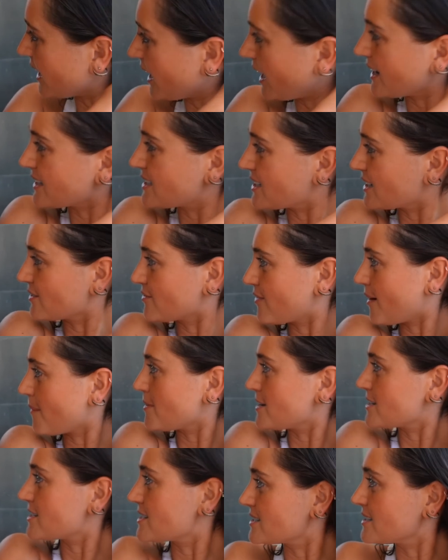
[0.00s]
The lighting's
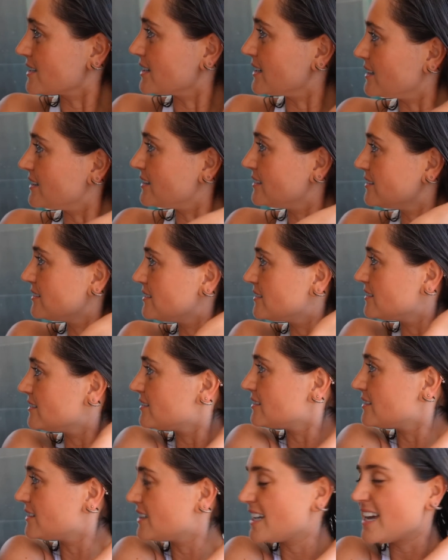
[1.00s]
rubbish, isn't it?
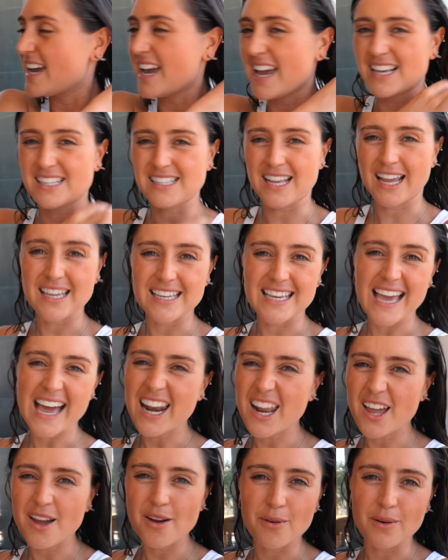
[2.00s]
It's like
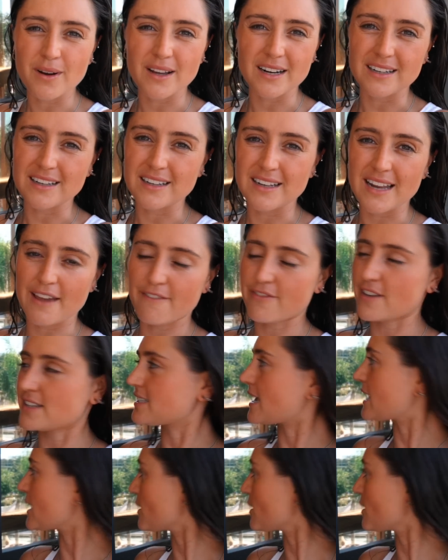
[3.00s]
yellow, and if there's